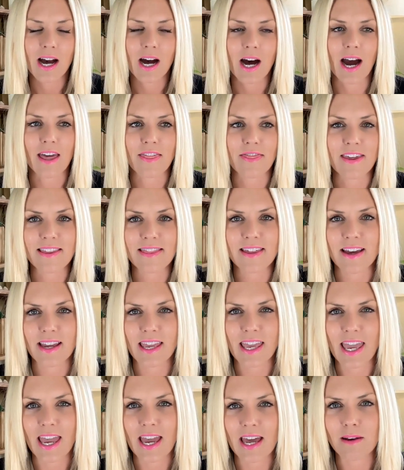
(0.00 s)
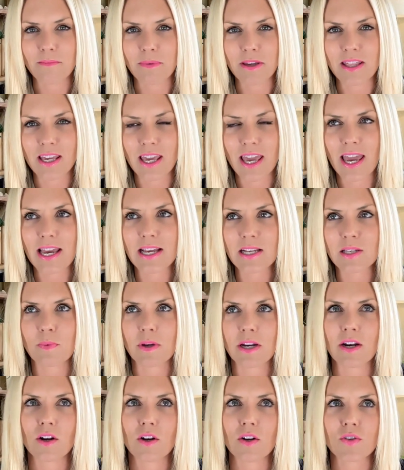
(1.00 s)
i think that can be the case
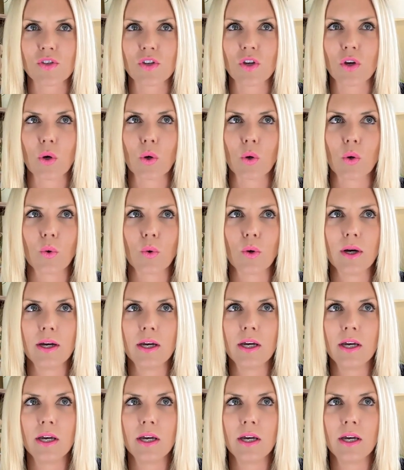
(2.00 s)
but it also